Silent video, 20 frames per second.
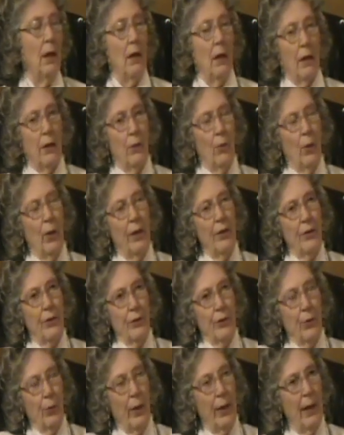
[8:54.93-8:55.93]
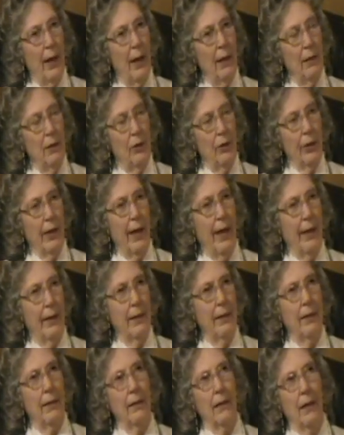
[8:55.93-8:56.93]
Well, the way I look at
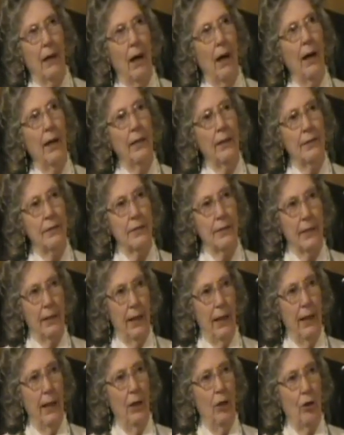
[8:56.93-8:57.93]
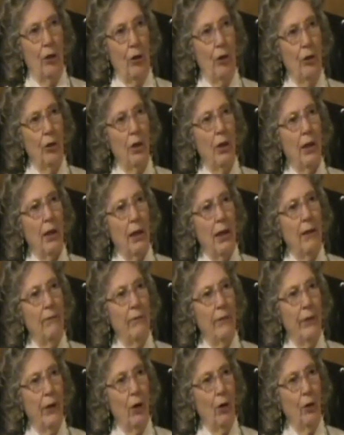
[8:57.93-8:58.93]
it, God is the healer, Amen.
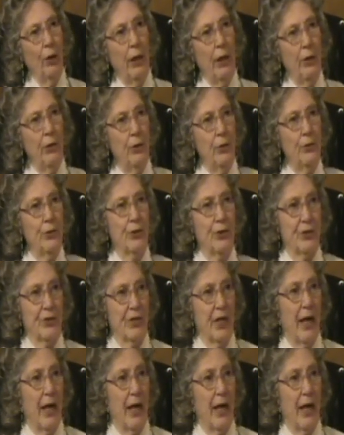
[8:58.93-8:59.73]
even though He uses the